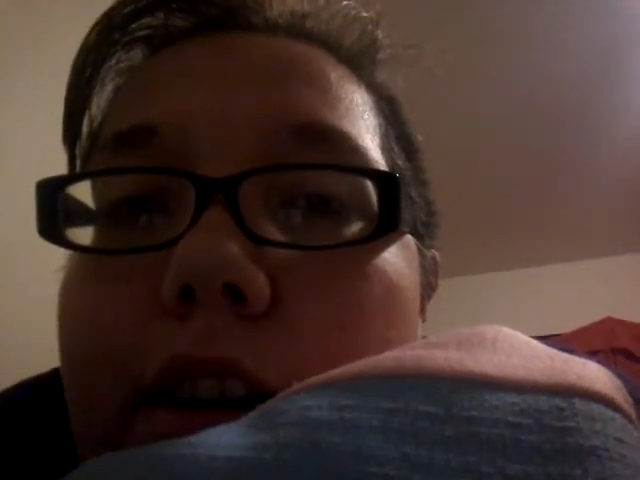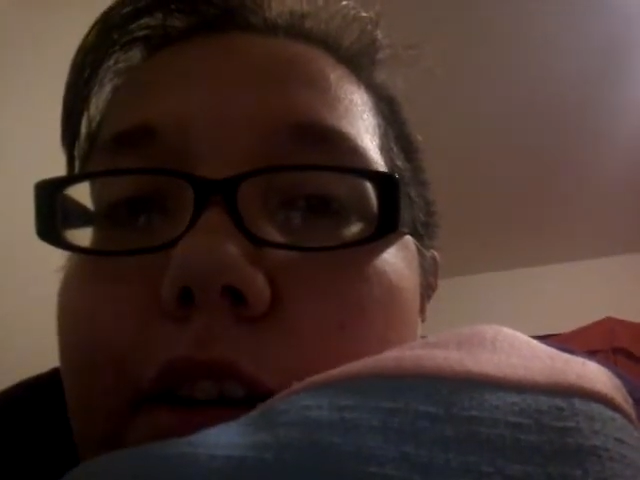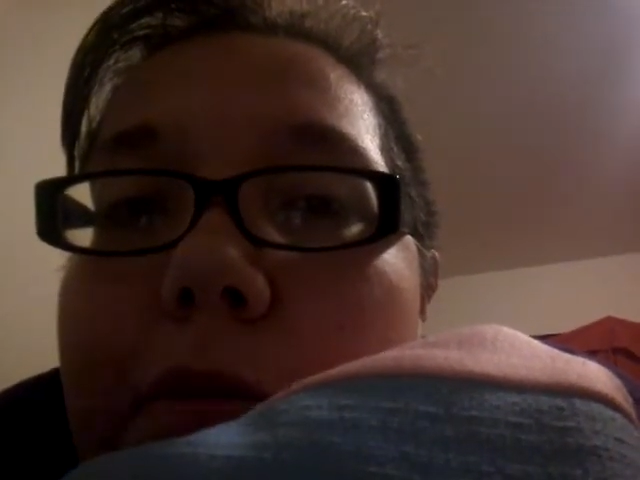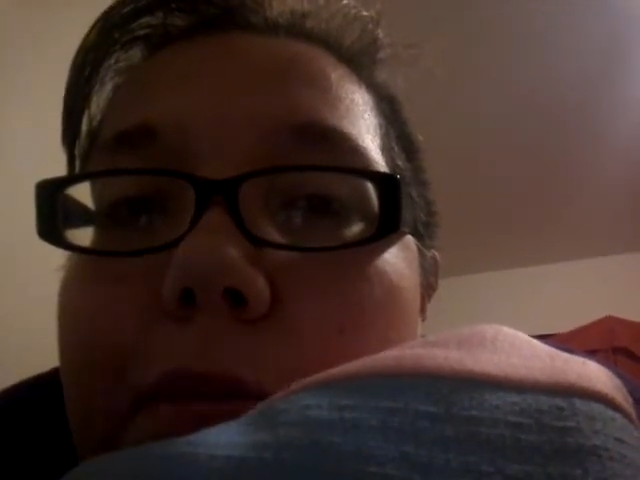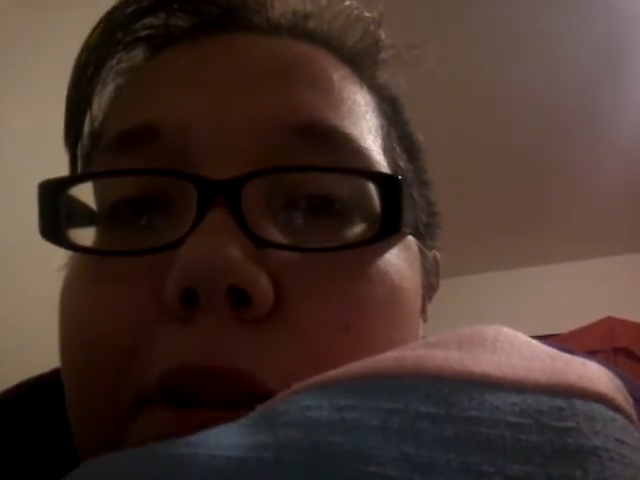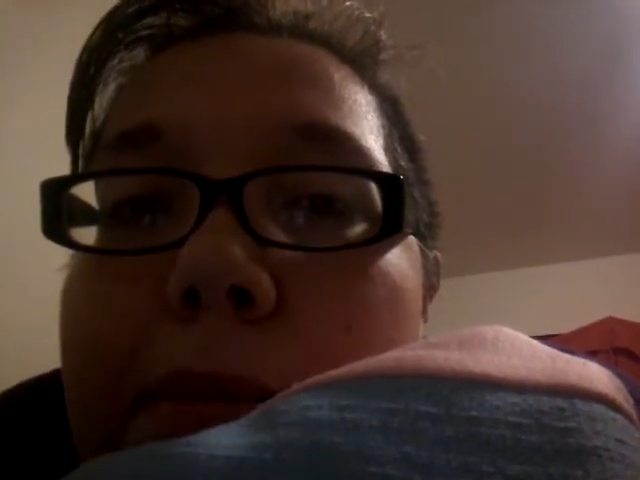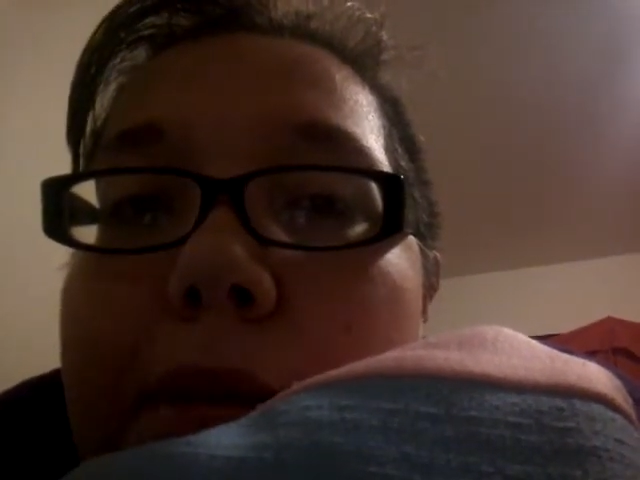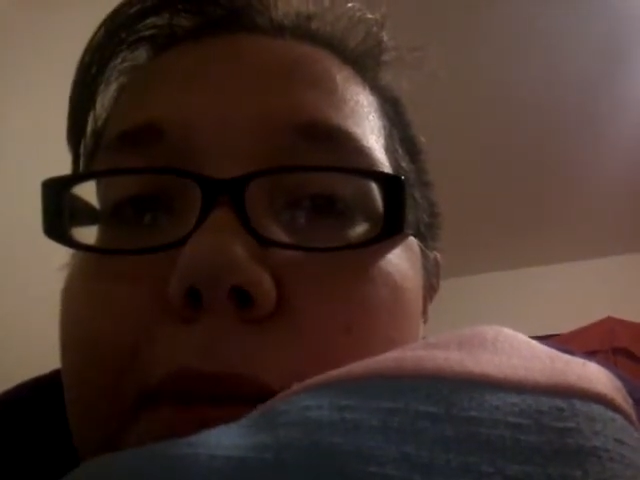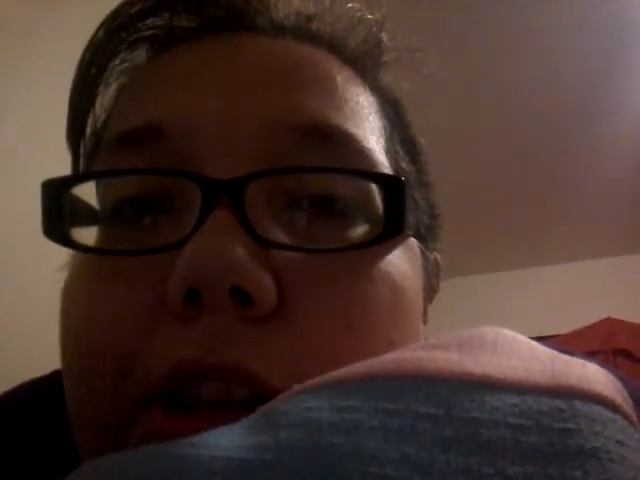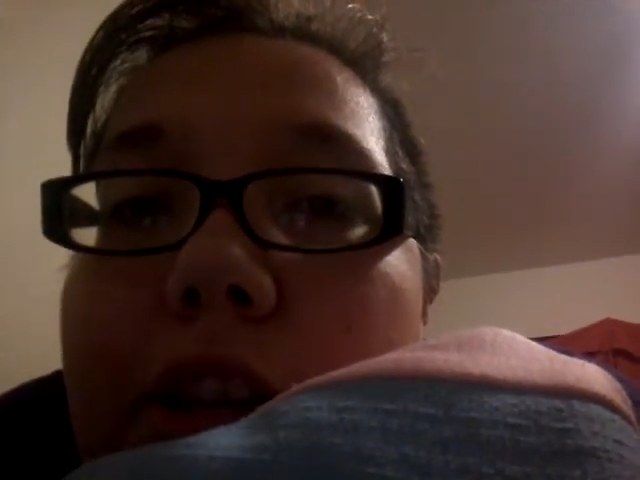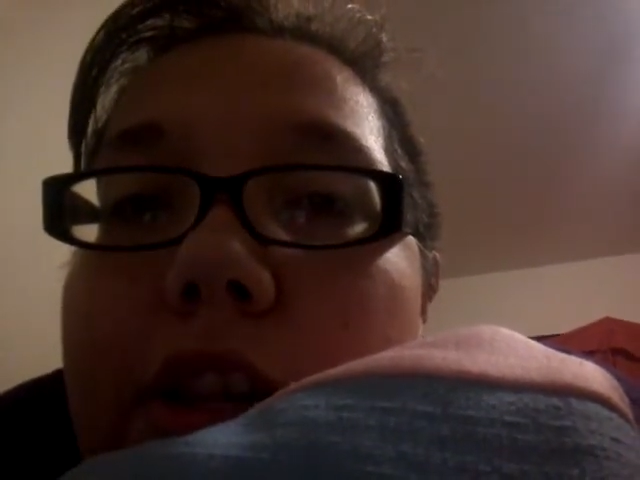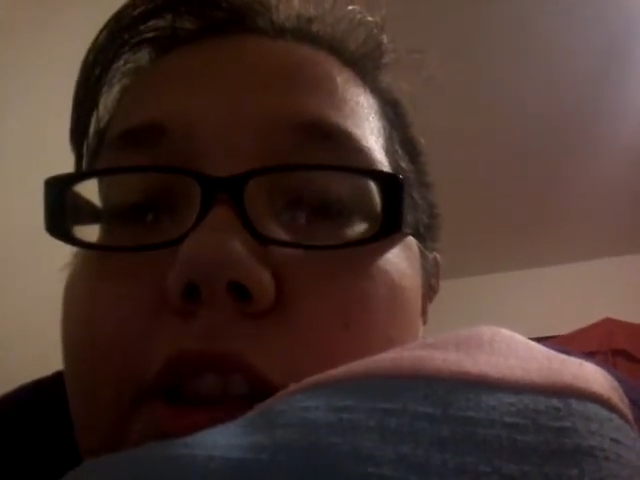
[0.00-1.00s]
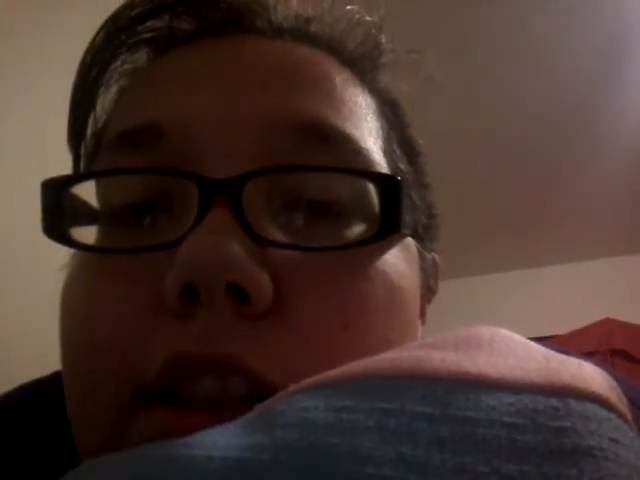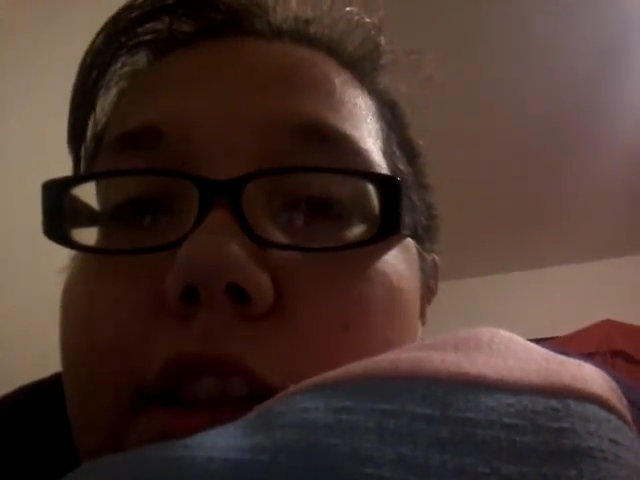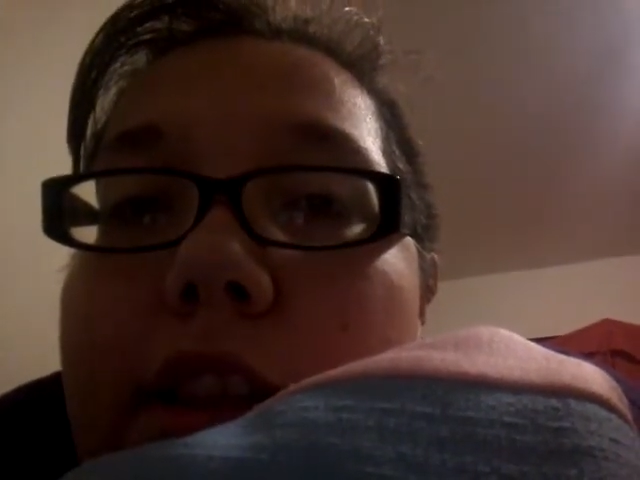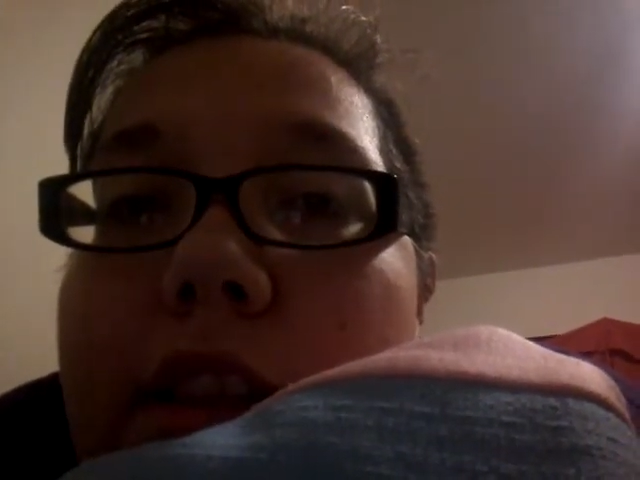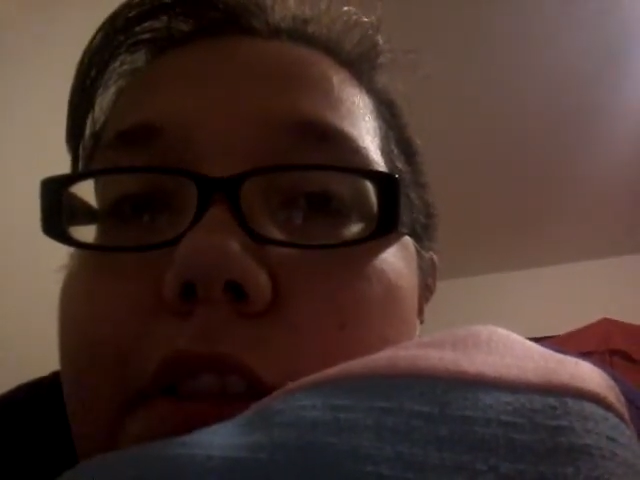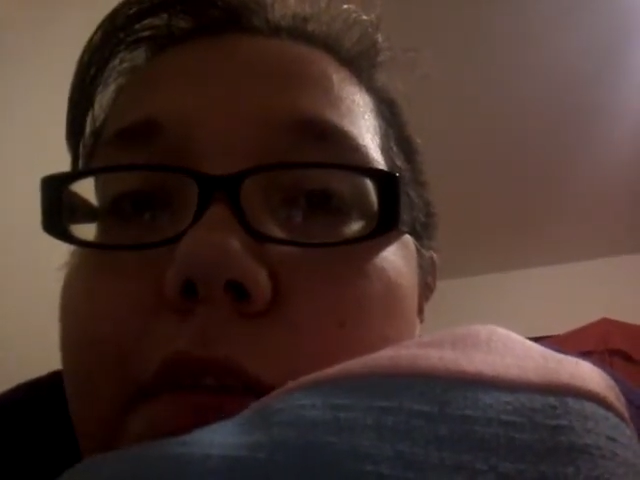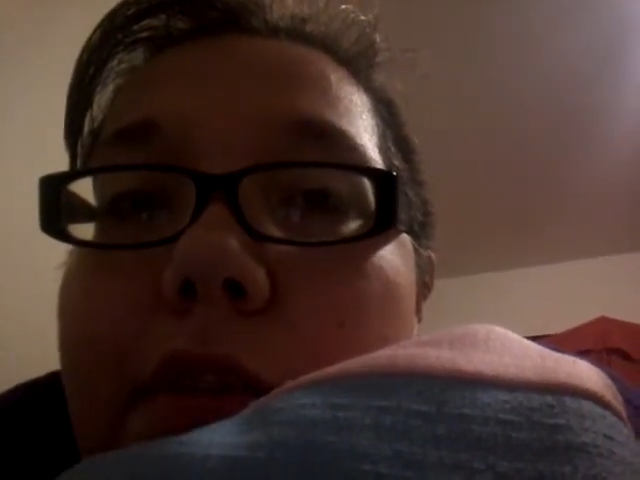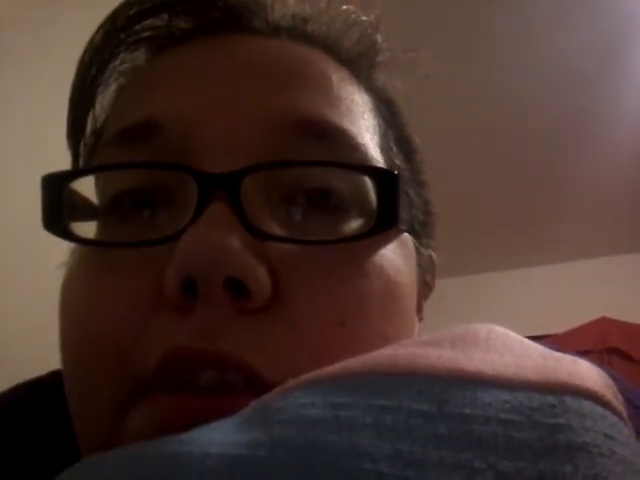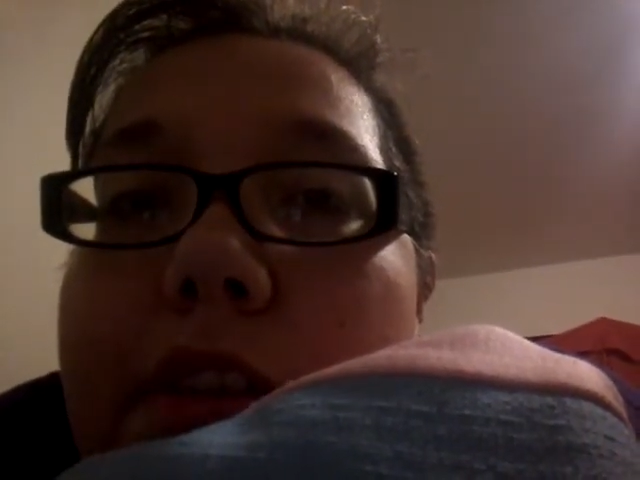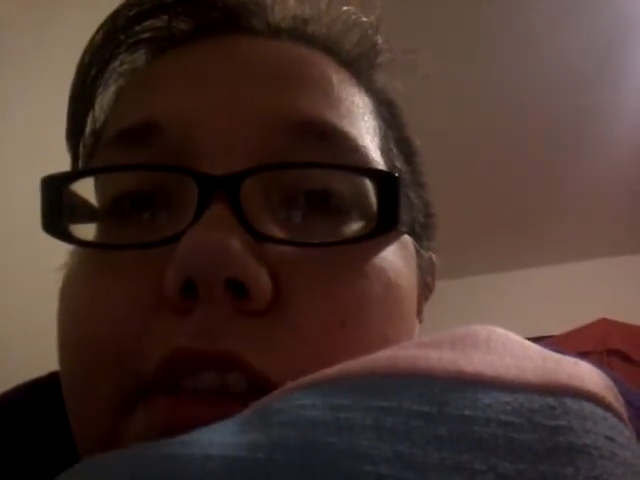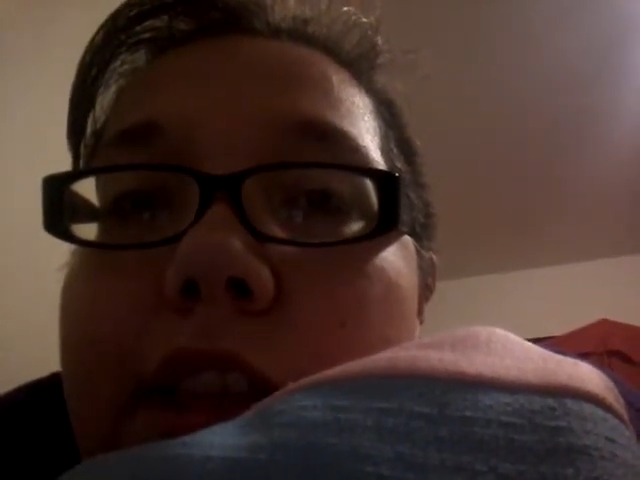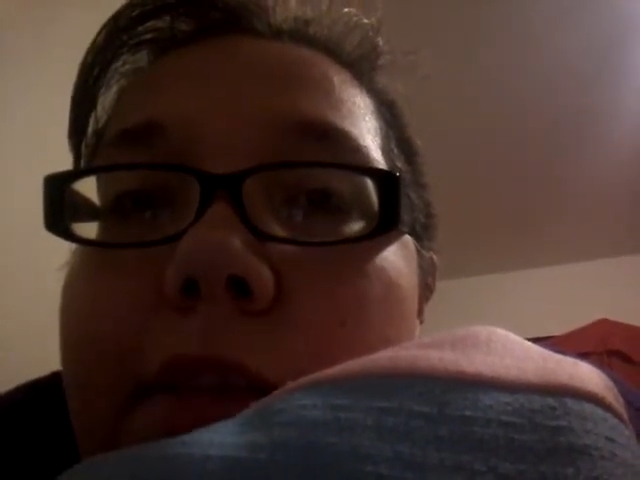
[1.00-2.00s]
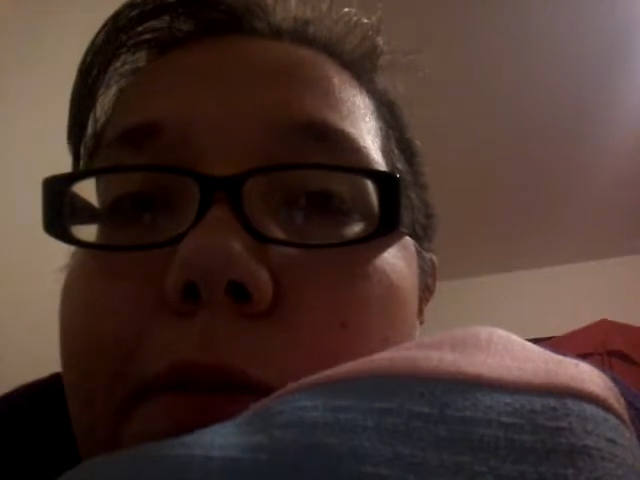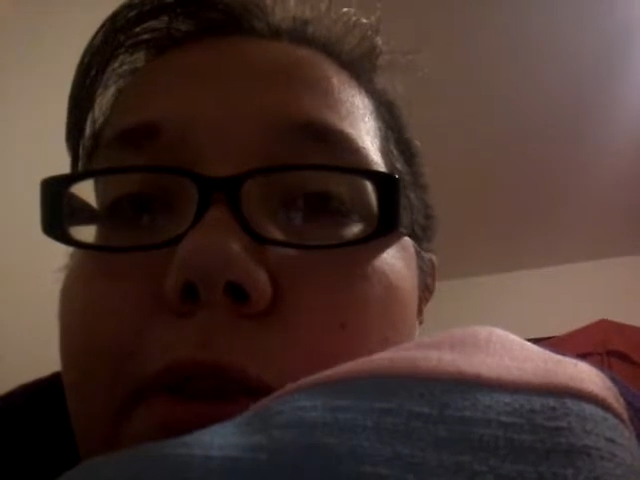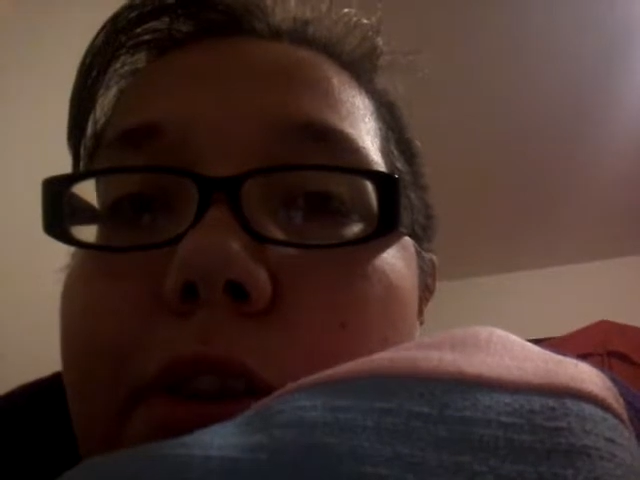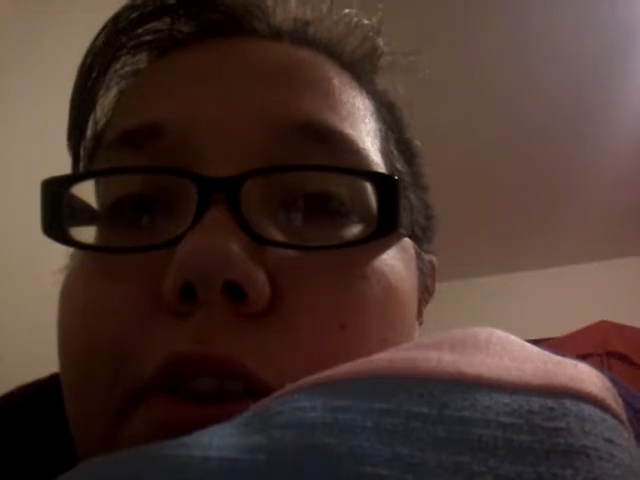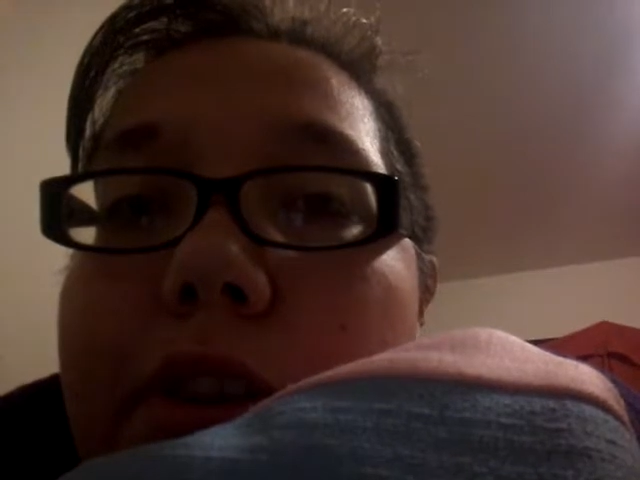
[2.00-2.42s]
hopefully maybe this is the first thing for her